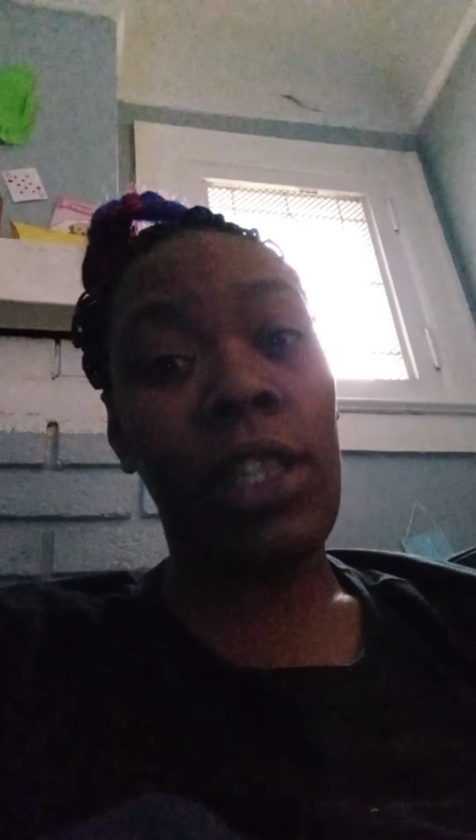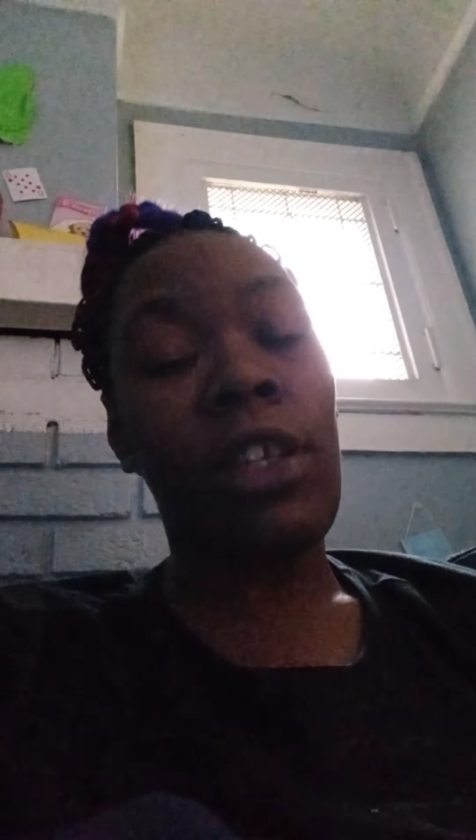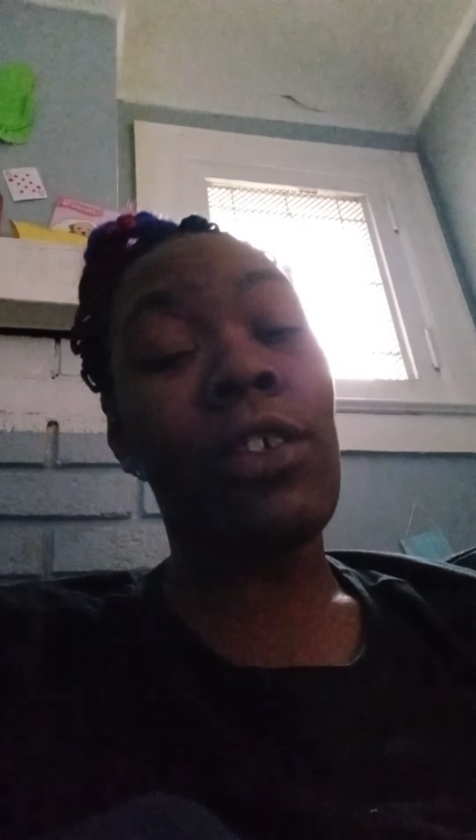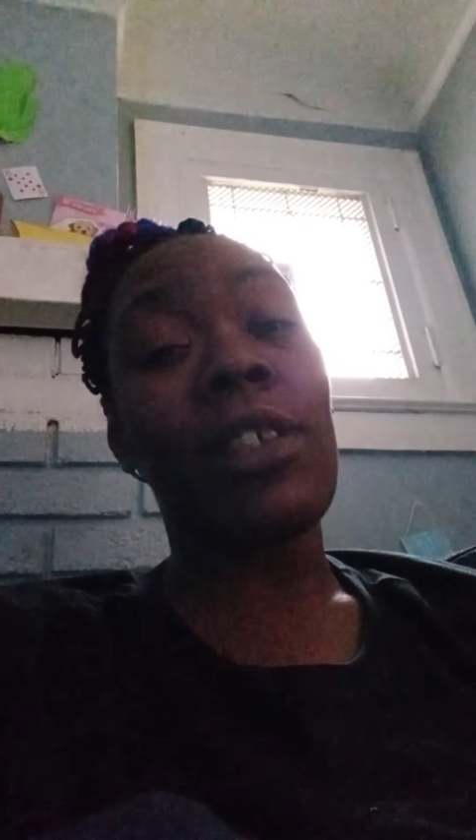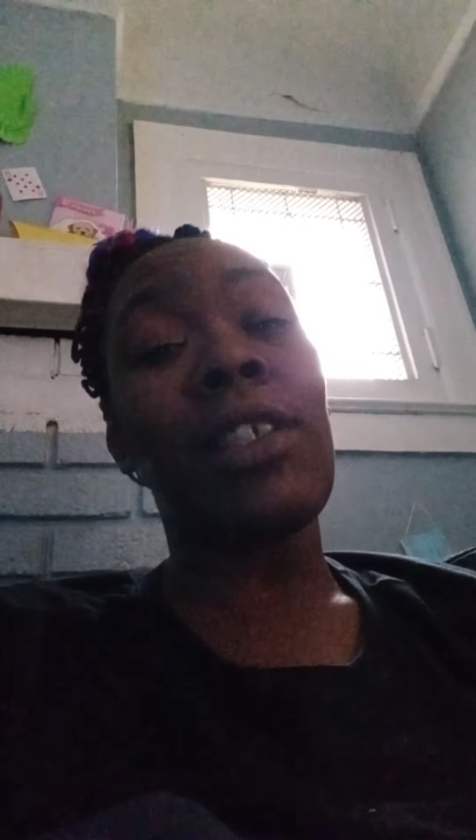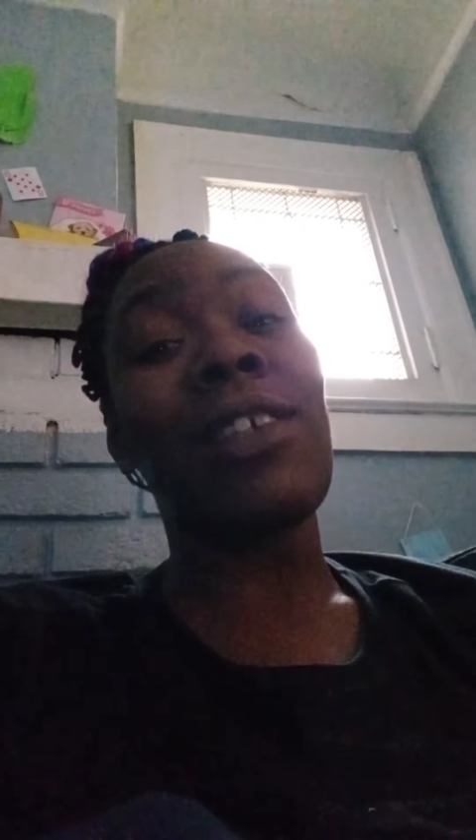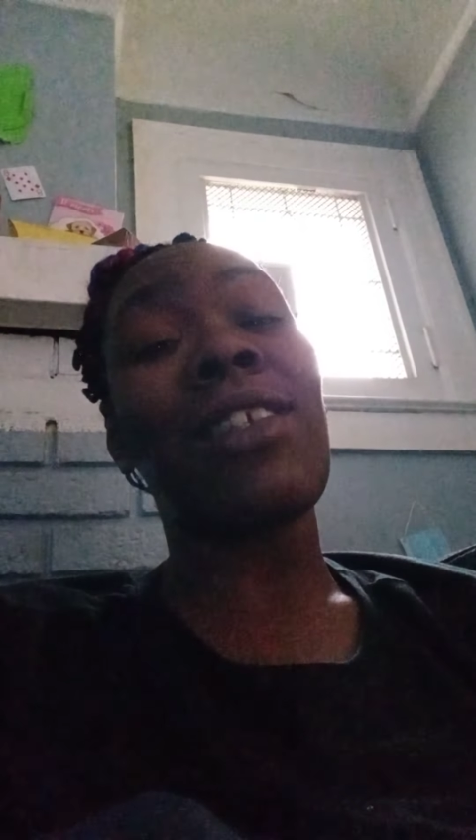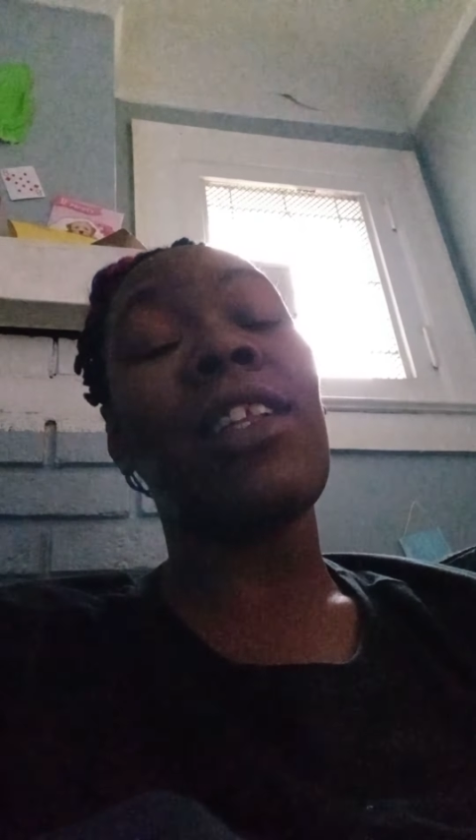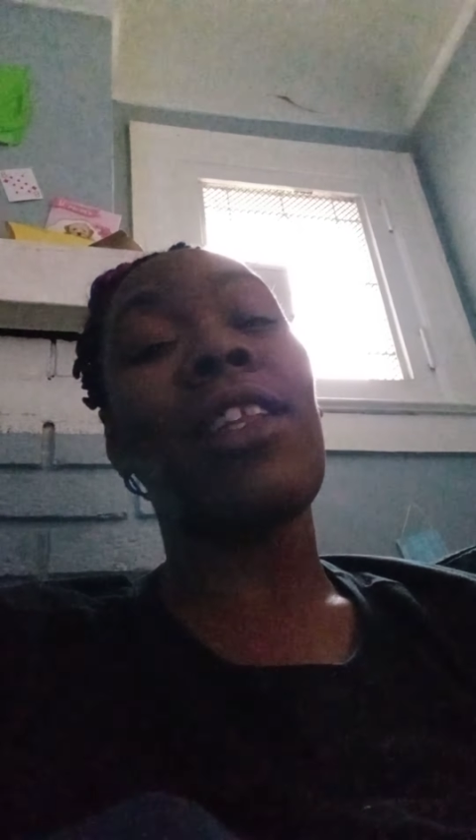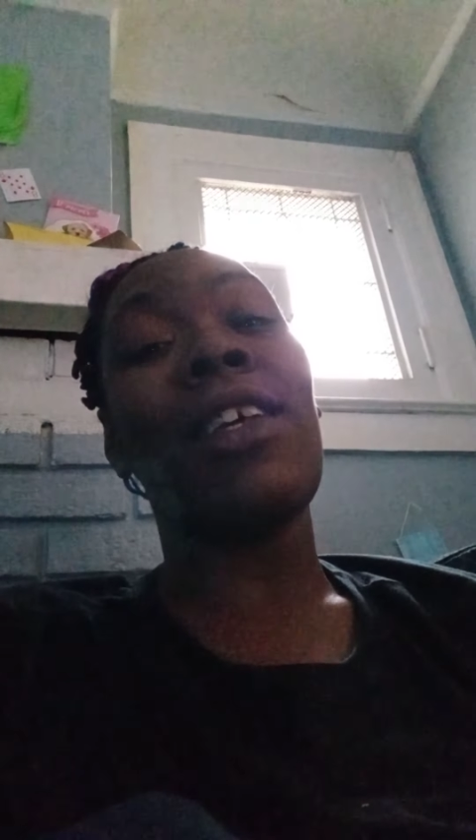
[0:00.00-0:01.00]
36
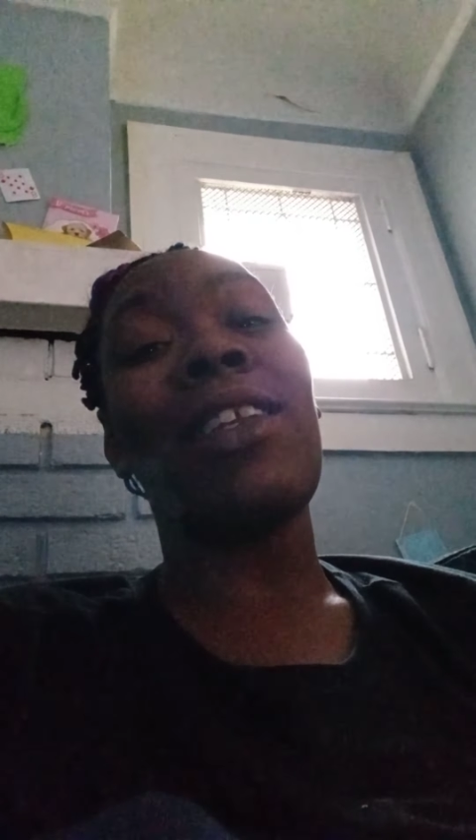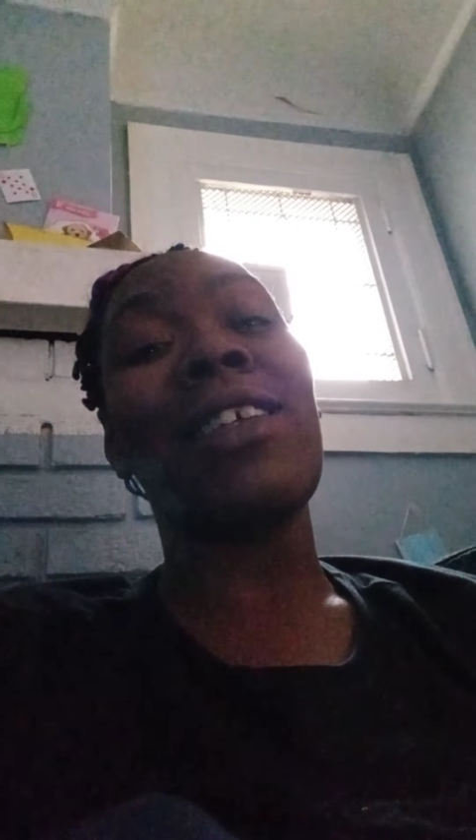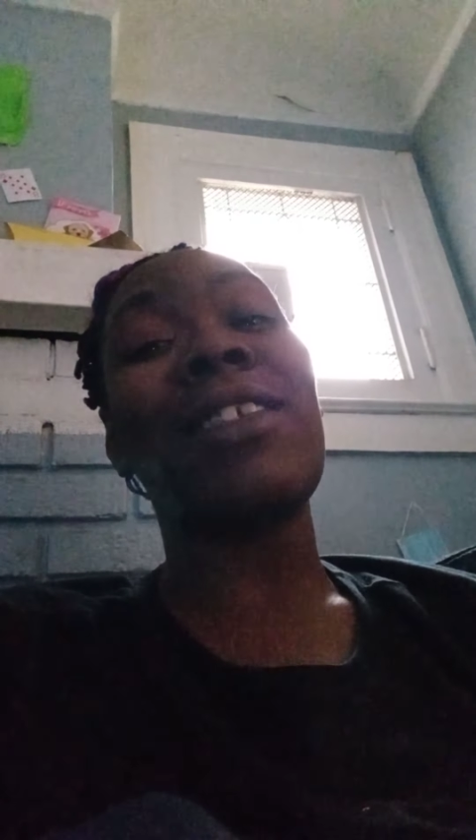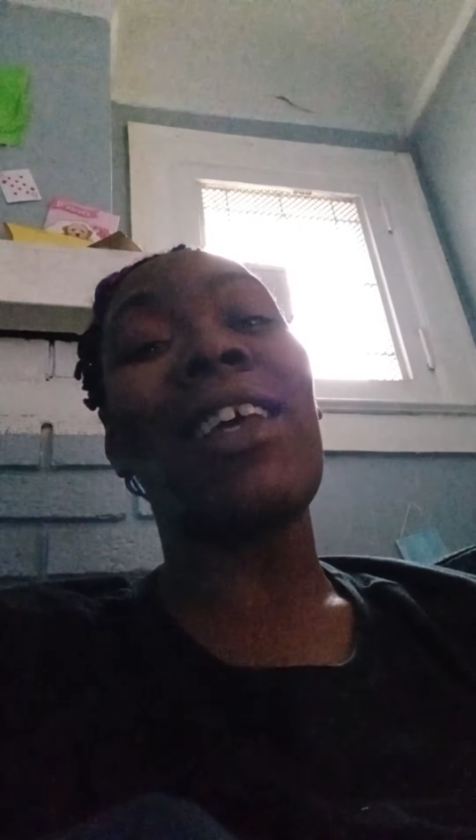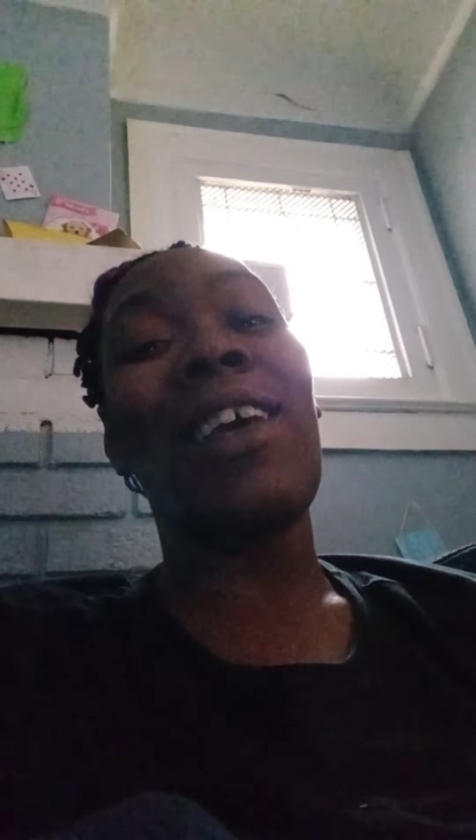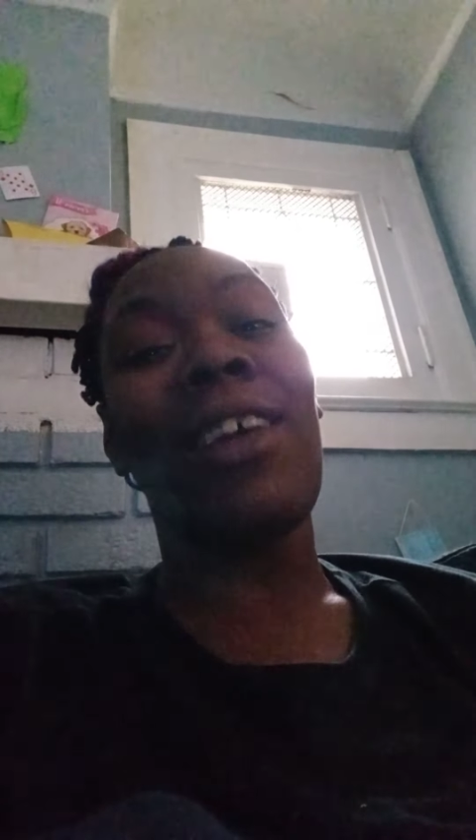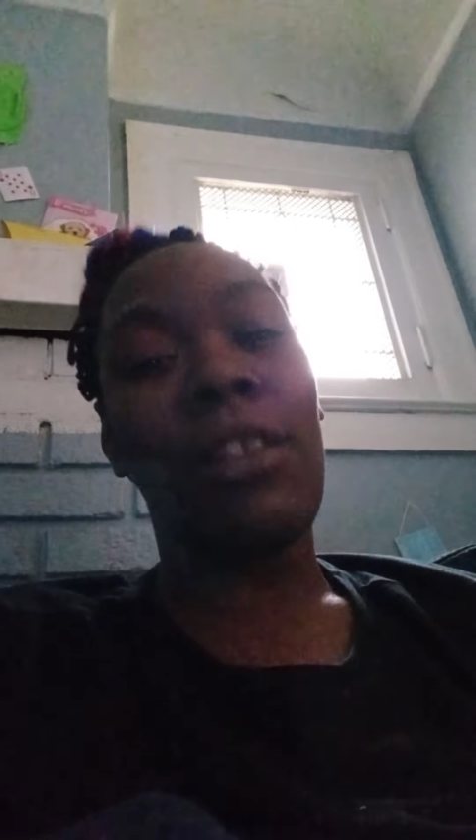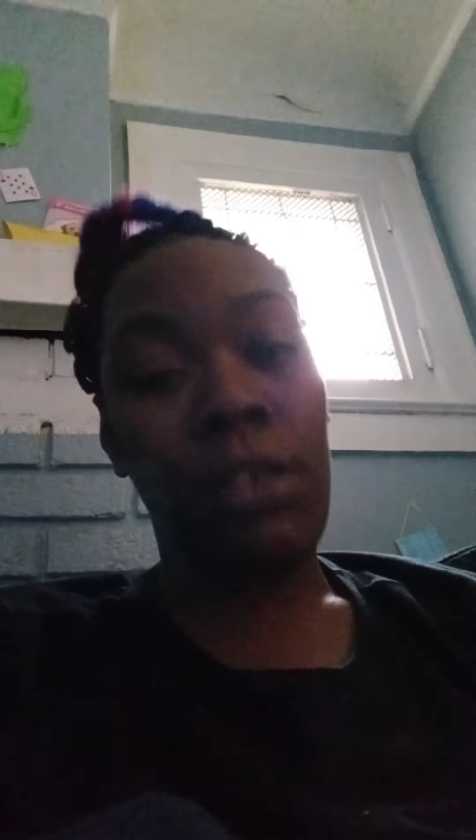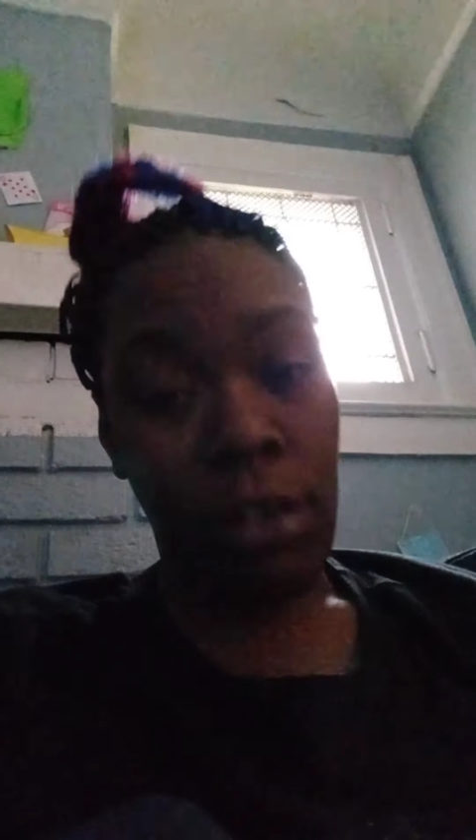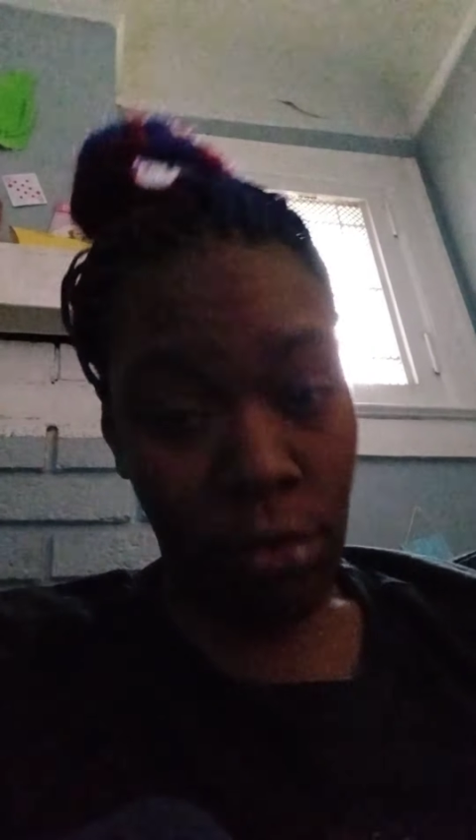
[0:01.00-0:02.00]
in Lennox at.